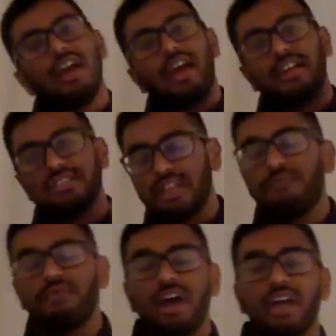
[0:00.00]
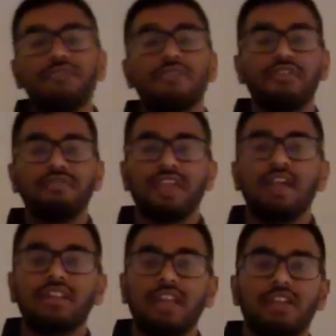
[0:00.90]
And step 5,
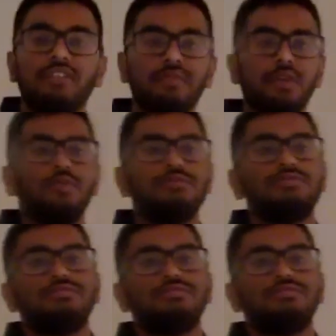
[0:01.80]
reflect and review.